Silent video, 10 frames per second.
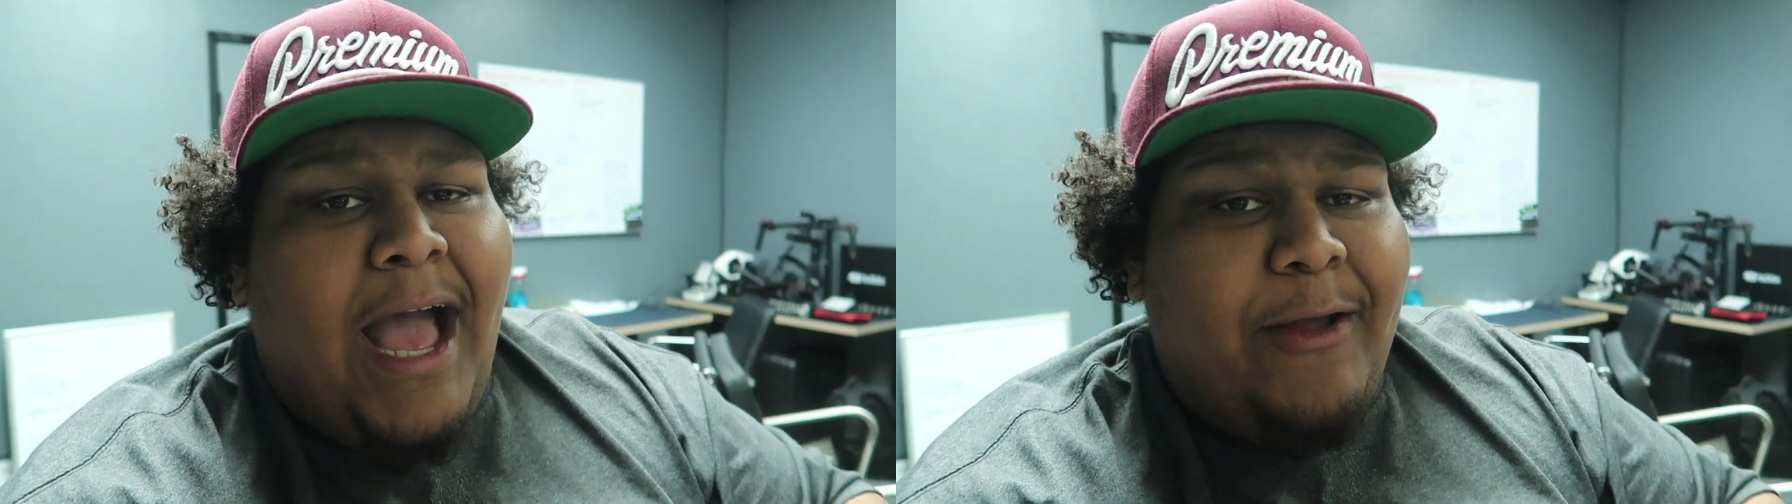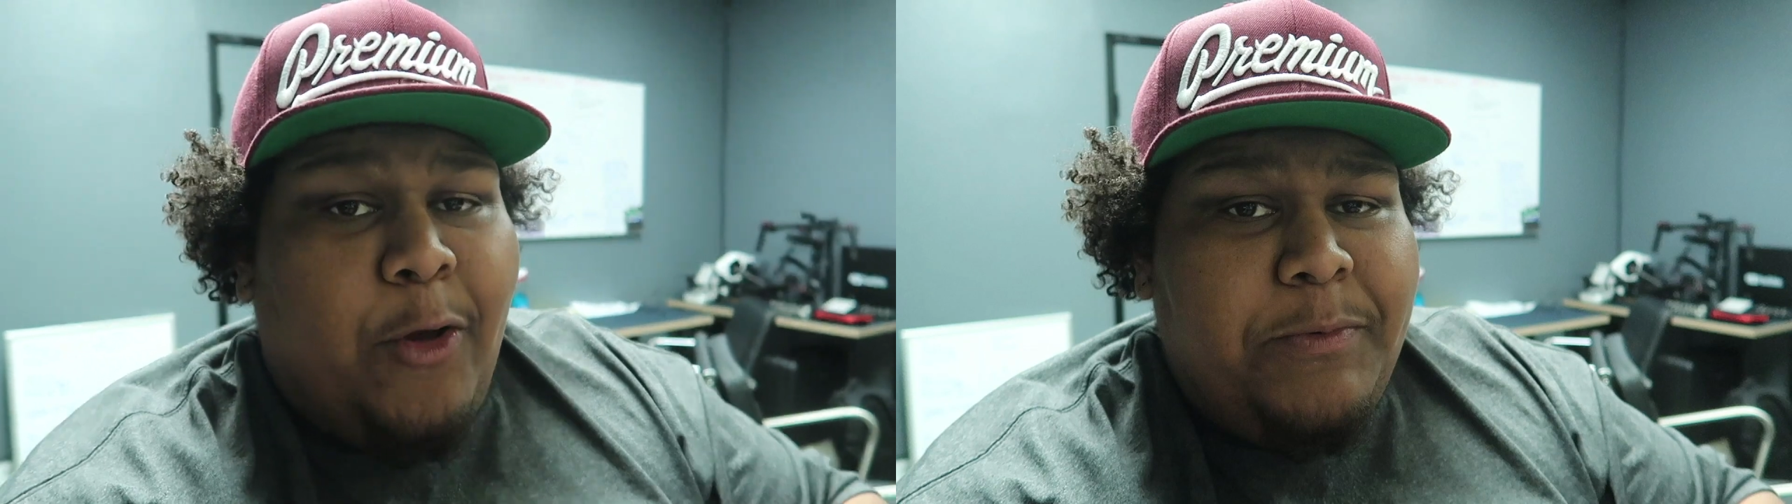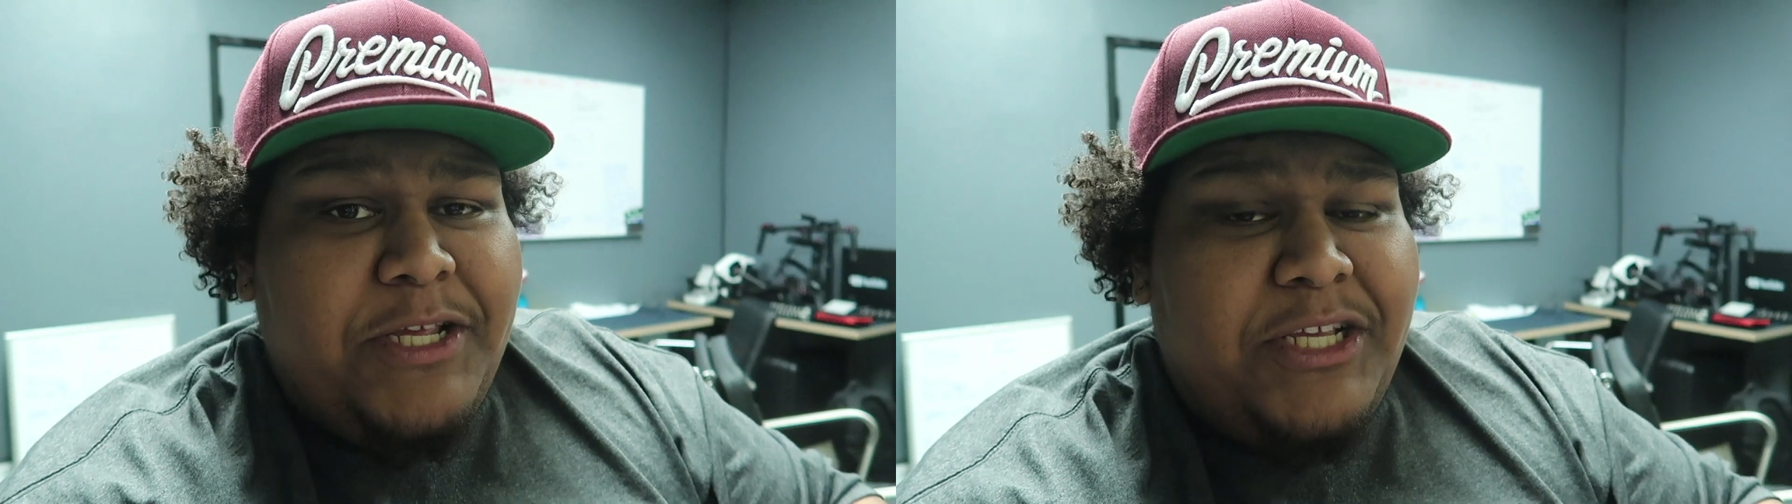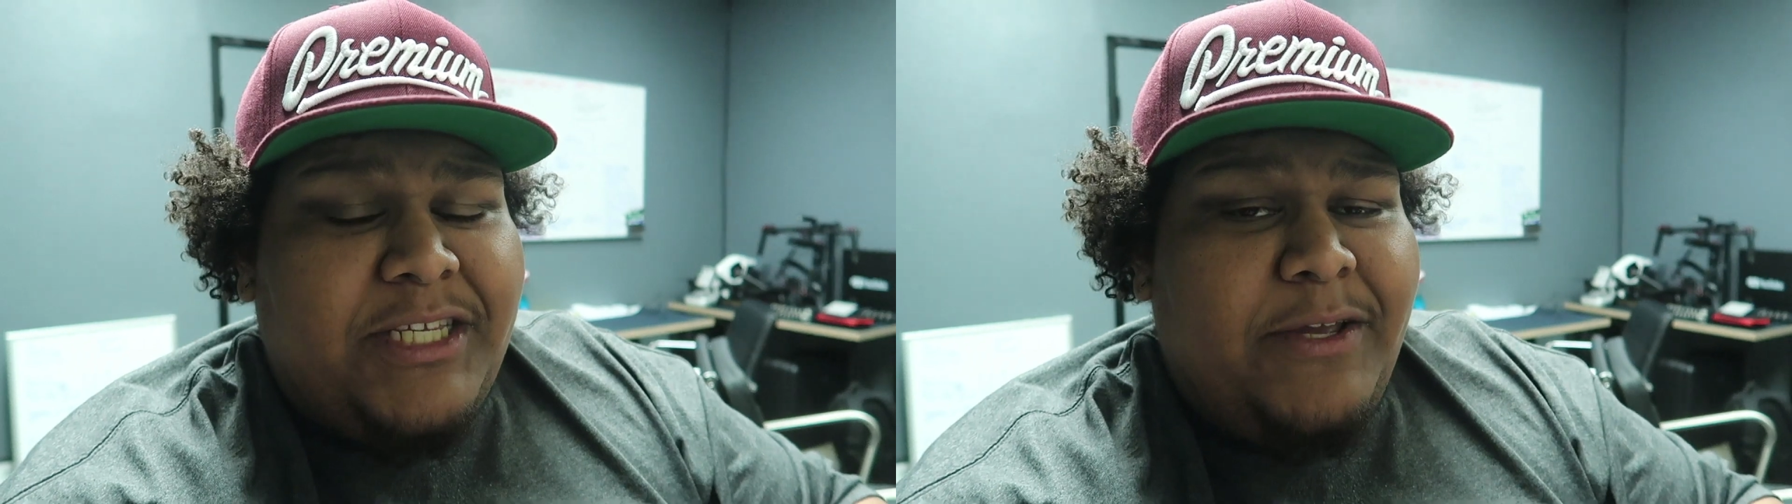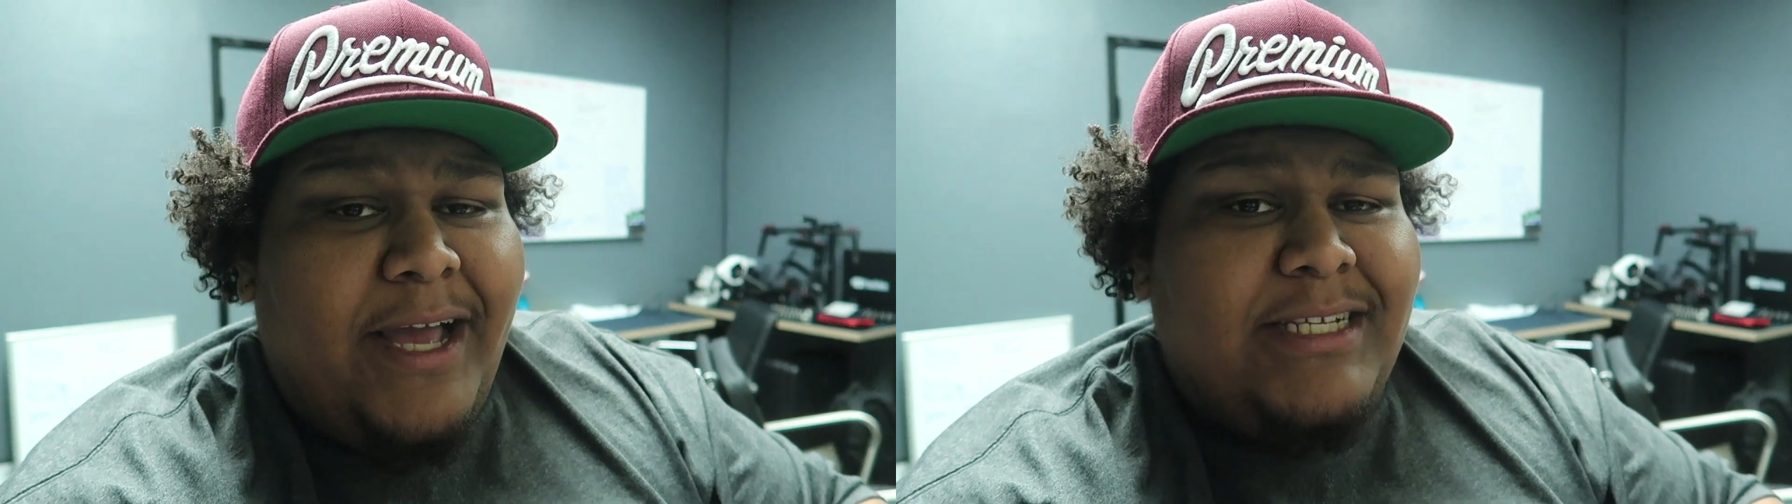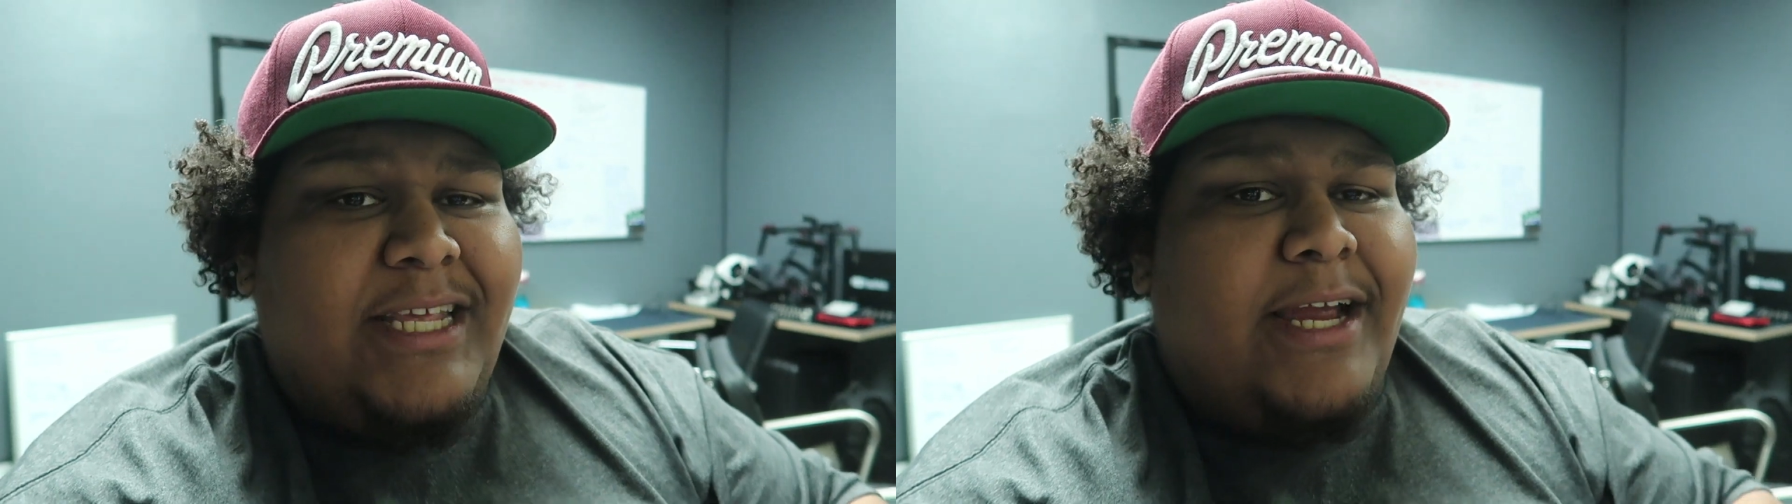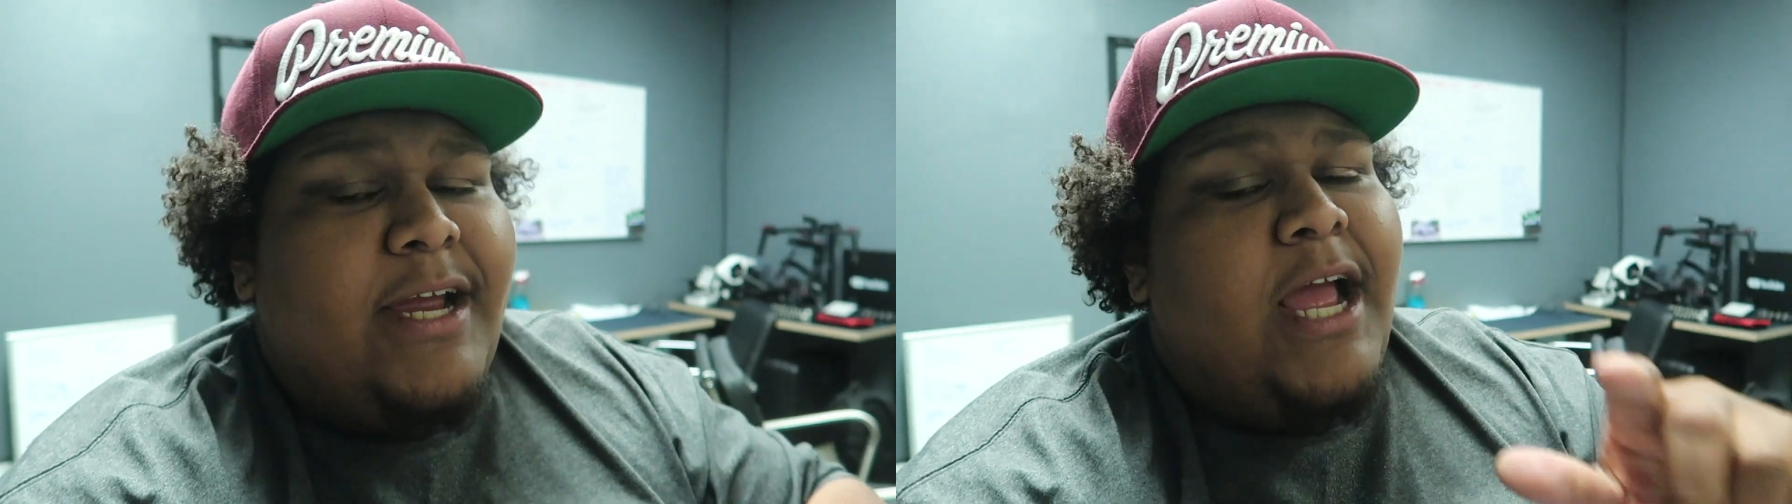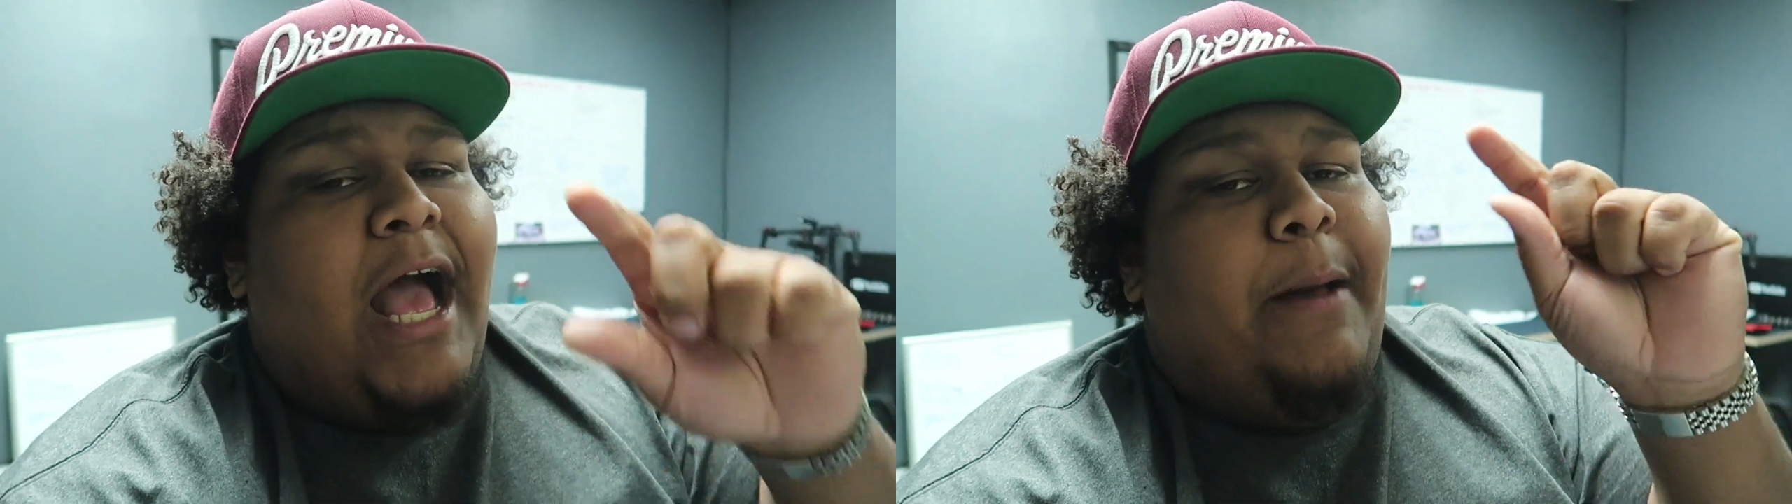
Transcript: I hope to see you guys there.